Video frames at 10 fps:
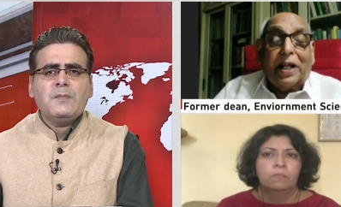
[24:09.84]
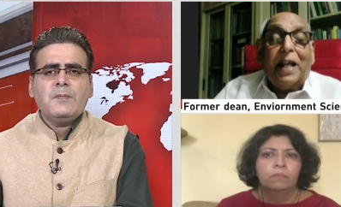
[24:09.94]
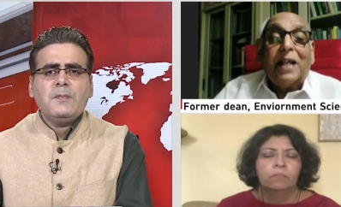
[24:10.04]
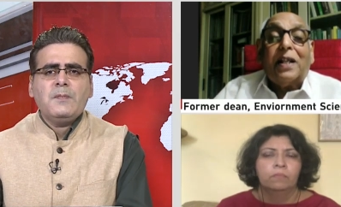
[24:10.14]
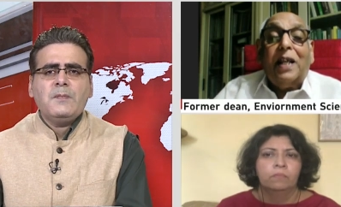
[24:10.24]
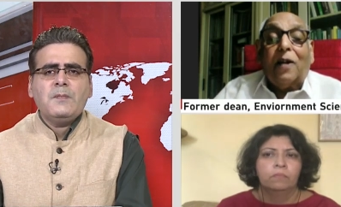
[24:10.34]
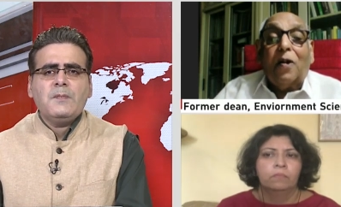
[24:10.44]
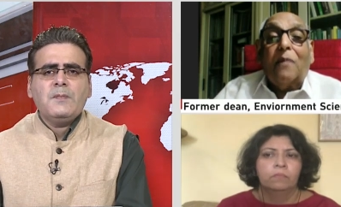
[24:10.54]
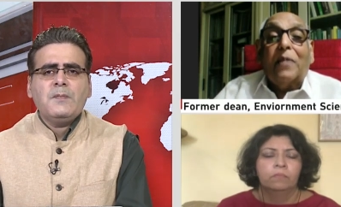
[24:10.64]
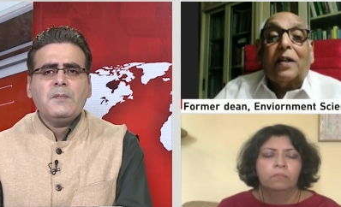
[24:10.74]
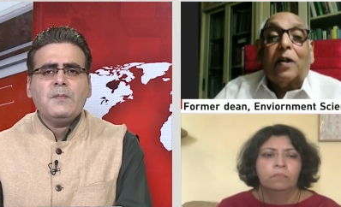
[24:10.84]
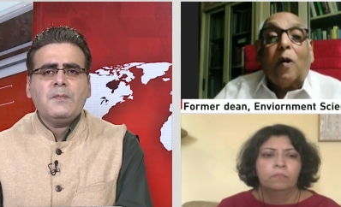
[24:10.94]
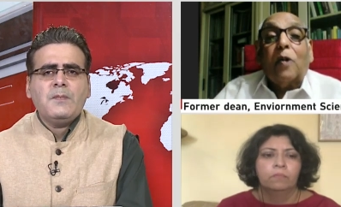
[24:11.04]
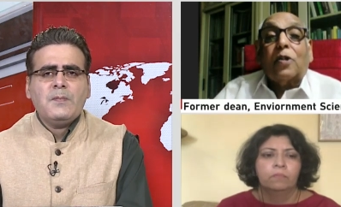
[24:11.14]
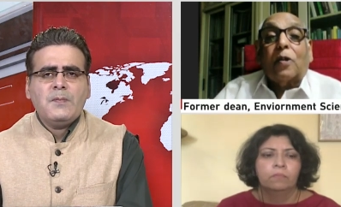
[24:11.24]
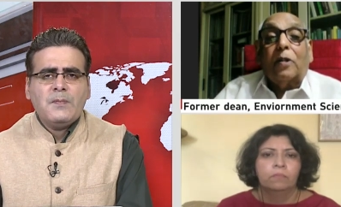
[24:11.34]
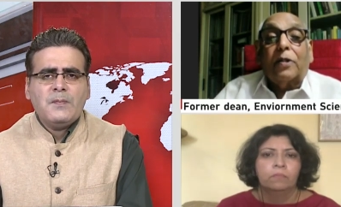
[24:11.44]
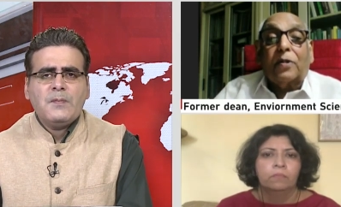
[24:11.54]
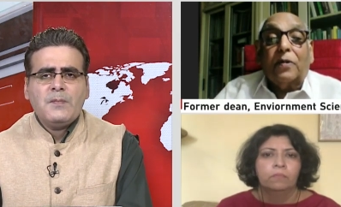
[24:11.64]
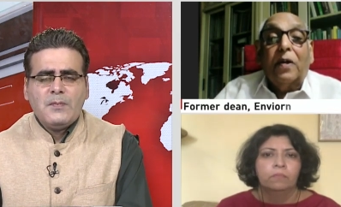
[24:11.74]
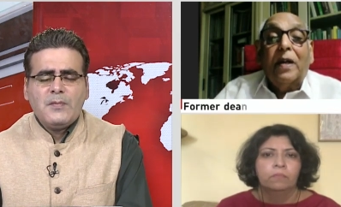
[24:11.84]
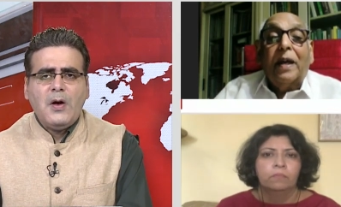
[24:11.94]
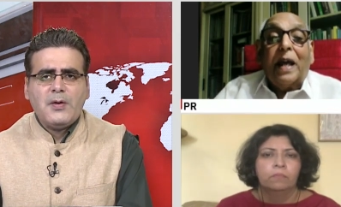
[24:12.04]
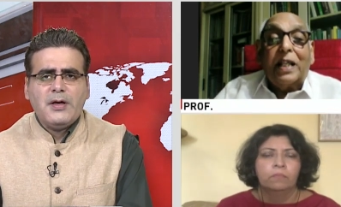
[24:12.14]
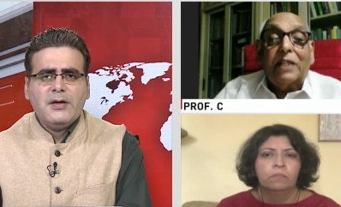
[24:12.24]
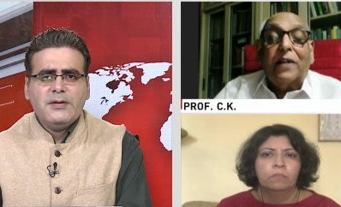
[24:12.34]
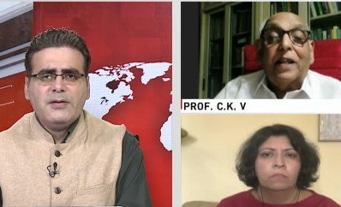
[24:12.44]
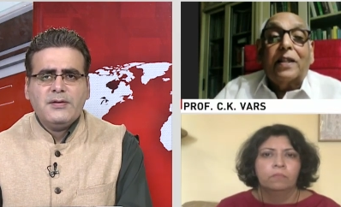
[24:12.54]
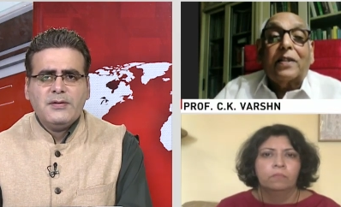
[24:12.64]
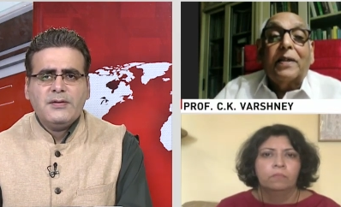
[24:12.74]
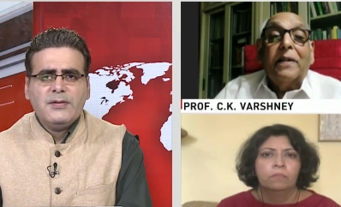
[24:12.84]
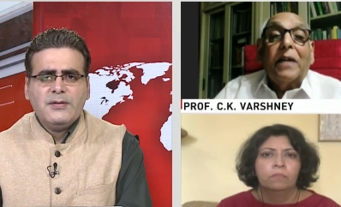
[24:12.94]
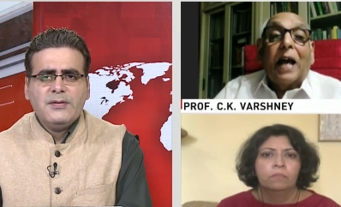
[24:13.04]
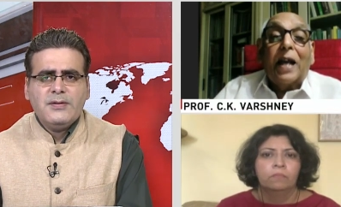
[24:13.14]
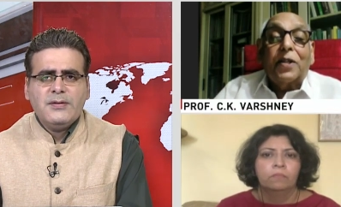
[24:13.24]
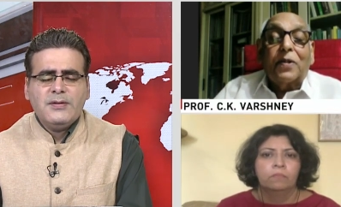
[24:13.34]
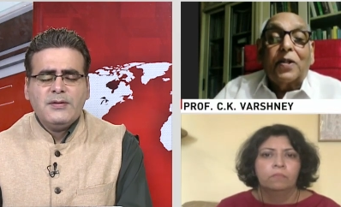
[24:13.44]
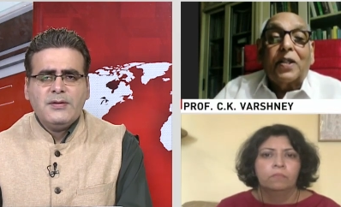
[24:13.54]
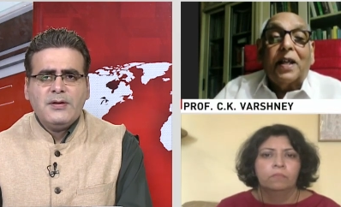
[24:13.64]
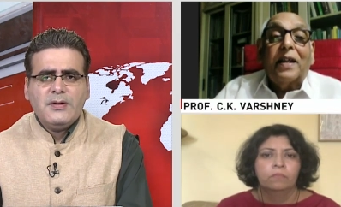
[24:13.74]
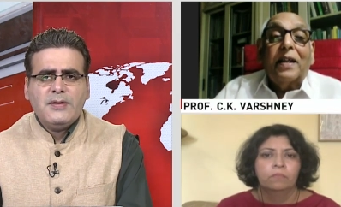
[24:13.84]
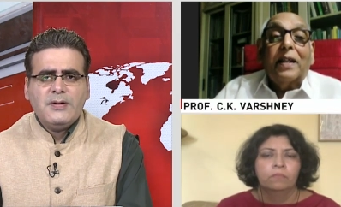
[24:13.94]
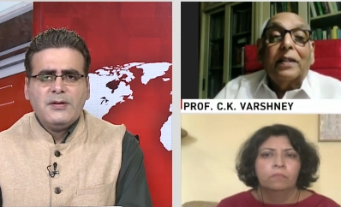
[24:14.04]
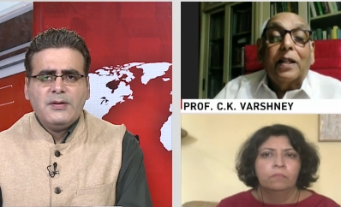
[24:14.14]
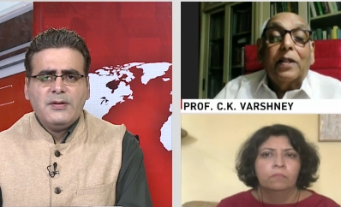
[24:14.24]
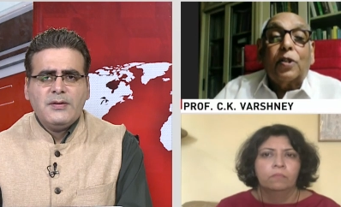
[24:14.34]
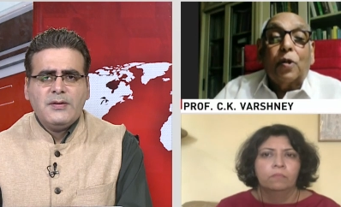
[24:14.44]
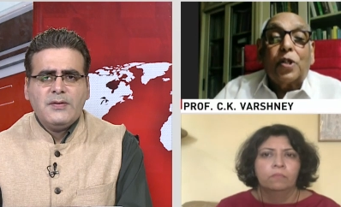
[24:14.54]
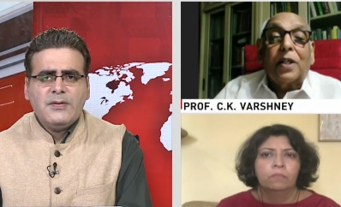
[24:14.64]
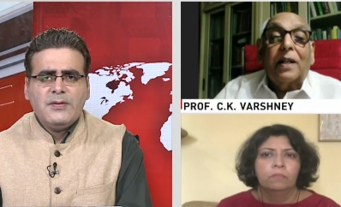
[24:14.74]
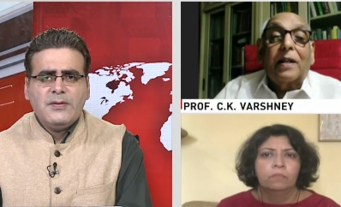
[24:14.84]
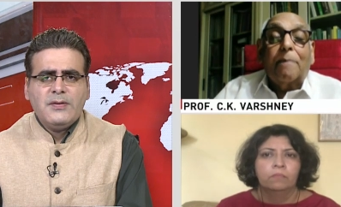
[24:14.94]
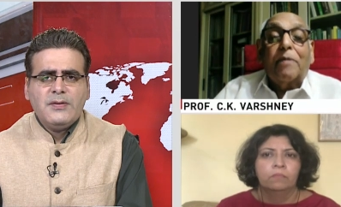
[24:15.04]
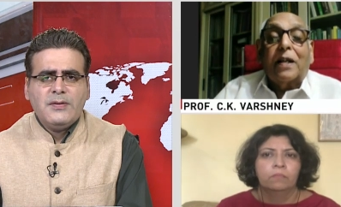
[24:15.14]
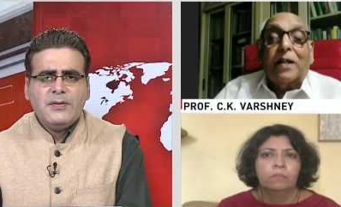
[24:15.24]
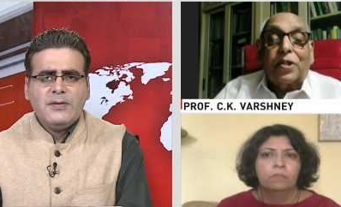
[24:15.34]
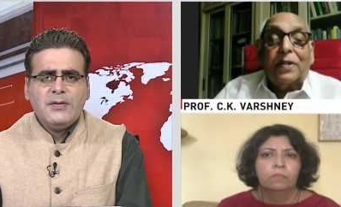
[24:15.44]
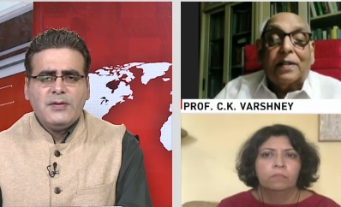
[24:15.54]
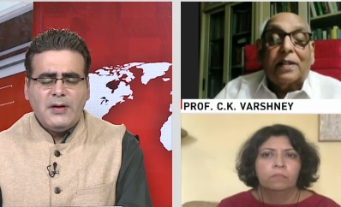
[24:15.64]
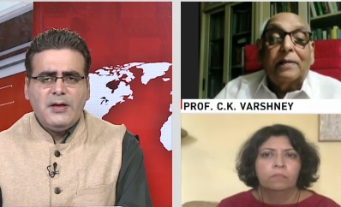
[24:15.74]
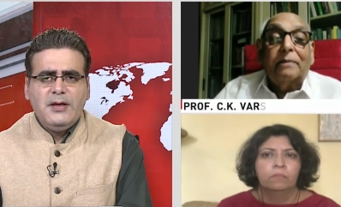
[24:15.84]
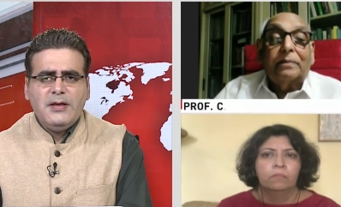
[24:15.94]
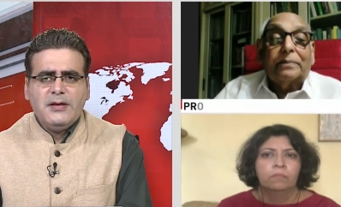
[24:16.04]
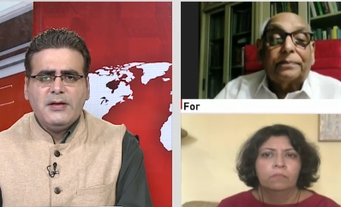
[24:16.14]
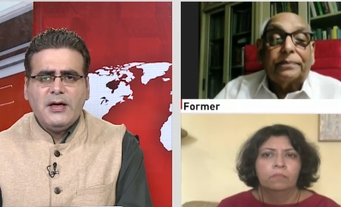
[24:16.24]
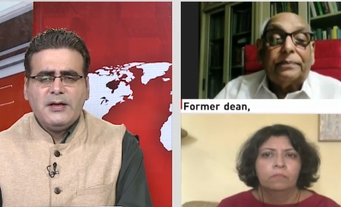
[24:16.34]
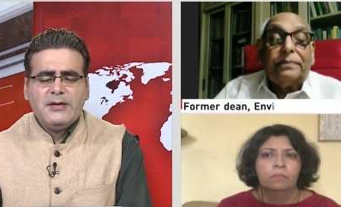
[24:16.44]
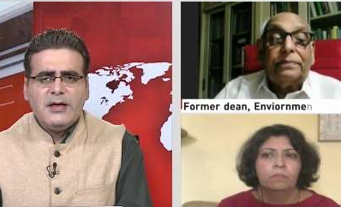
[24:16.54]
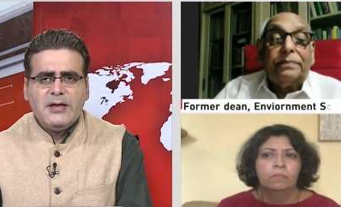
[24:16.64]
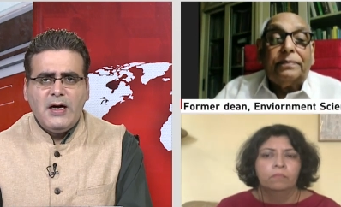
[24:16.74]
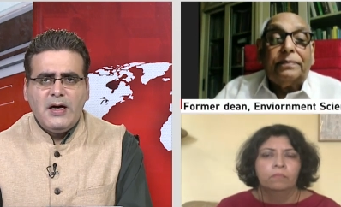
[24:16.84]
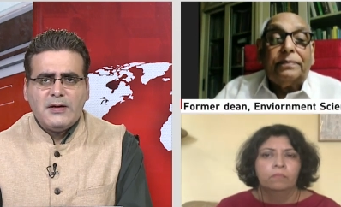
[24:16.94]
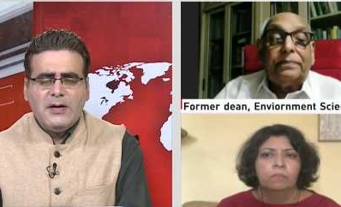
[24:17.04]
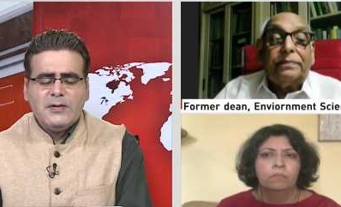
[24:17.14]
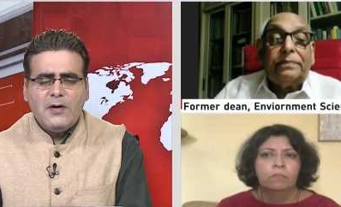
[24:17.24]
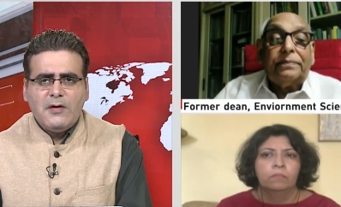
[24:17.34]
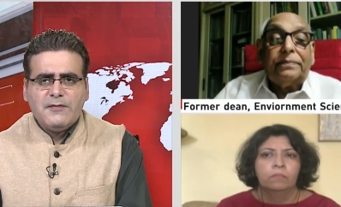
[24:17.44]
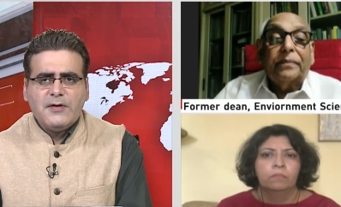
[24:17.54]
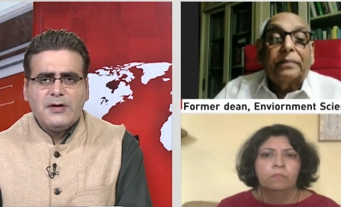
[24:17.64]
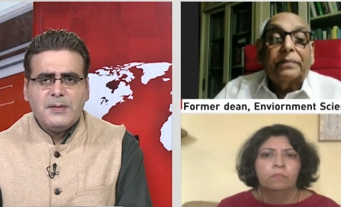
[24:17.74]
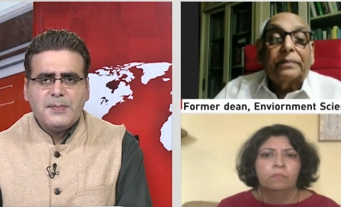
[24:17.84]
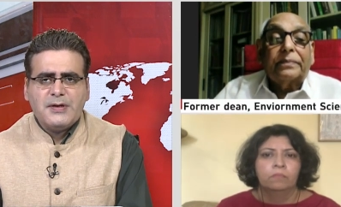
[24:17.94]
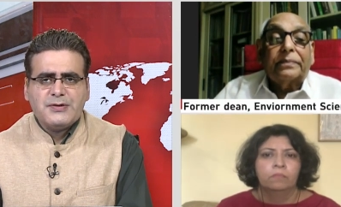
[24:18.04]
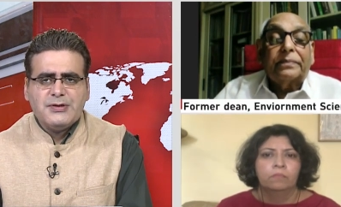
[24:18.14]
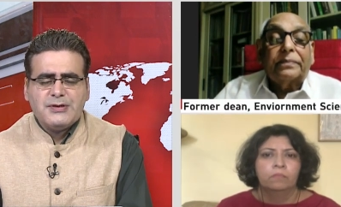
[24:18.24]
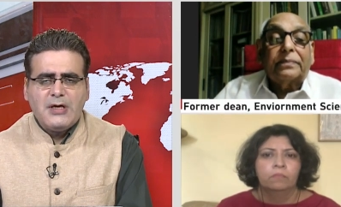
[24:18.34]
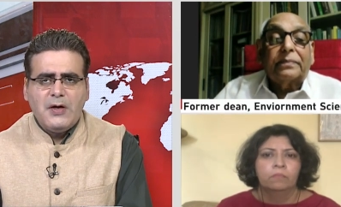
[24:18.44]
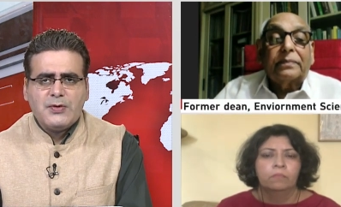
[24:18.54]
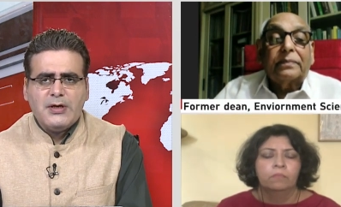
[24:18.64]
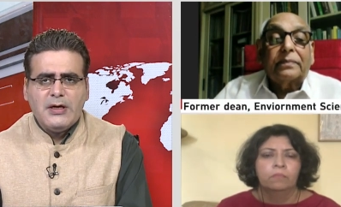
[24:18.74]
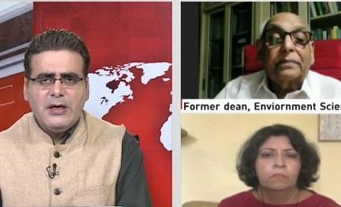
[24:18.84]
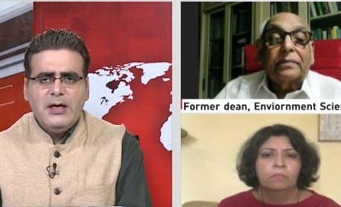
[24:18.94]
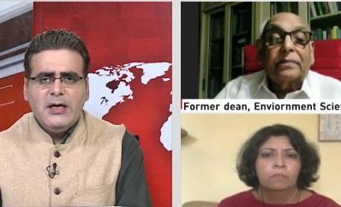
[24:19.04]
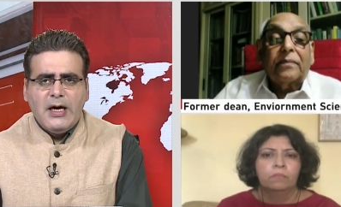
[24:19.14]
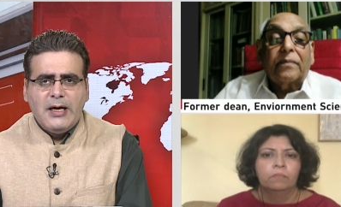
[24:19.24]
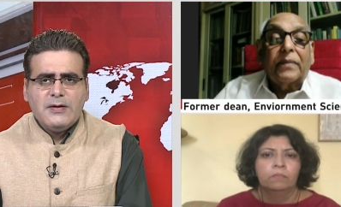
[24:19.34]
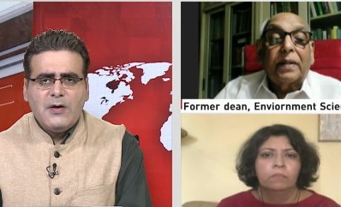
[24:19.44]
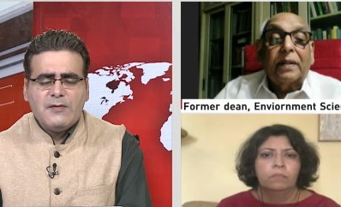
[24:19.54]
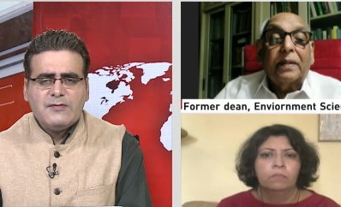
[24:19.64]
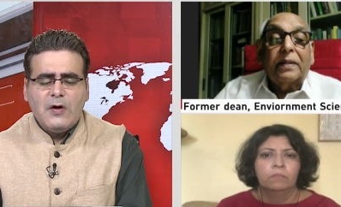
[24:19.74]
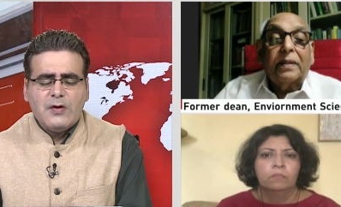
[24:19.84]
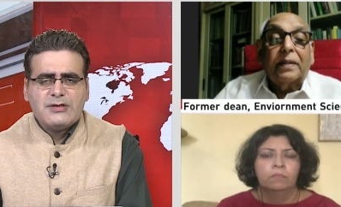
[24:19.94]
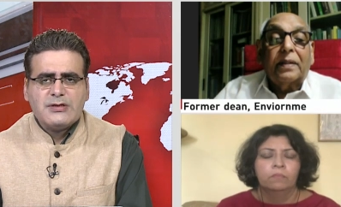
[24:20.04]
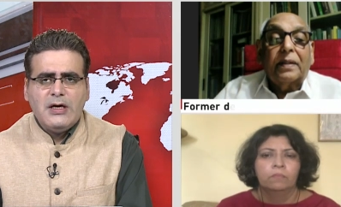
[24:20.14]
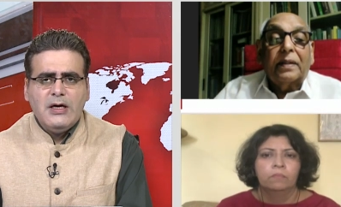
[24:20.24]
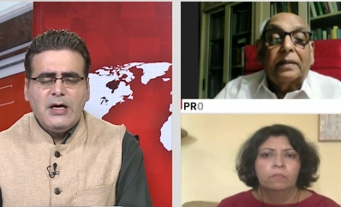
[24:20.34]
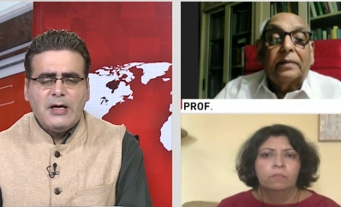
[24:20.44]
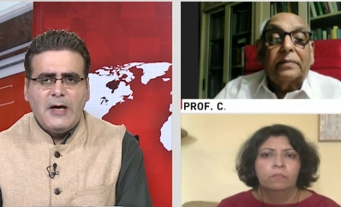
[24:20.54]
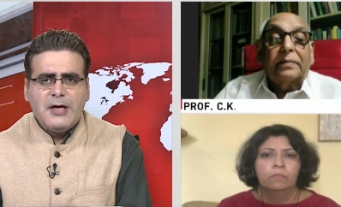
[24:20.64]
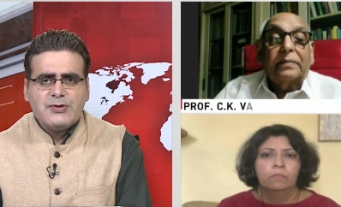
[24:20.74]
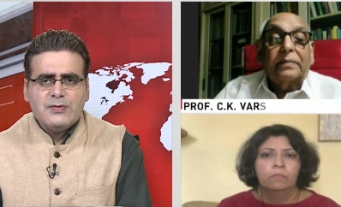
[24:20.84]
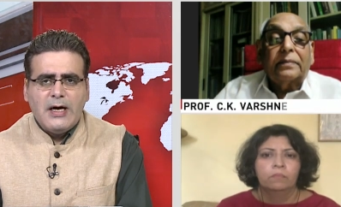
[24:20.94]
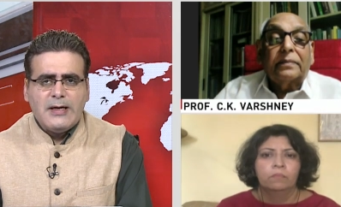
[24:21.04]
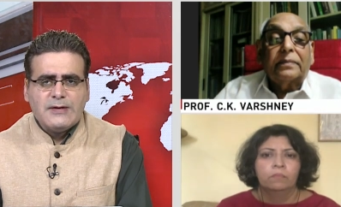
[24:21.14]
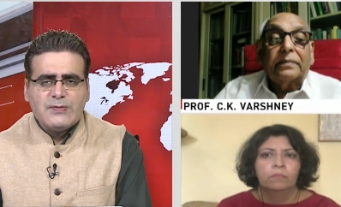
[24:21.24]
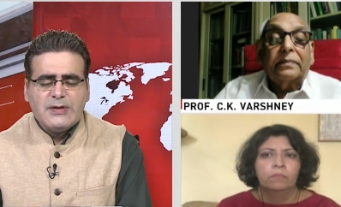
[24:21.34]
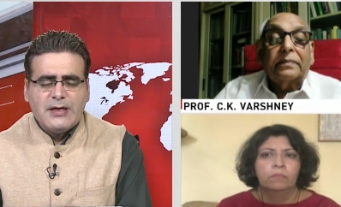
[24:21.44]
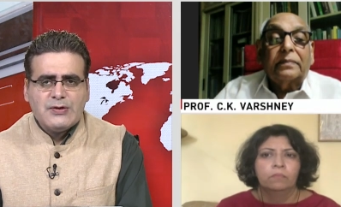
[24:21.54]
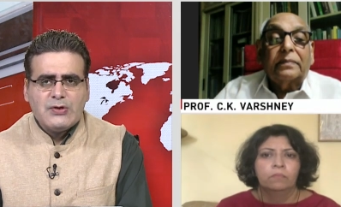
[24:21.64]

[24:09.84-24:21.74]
Speaker 1: great economic cost also, okay. as well as the, the social repercussions.
Speaker 2: Indeed, uh, there are a lot of repercussions out there and a lot of costs uh, attached to that as well. Thank you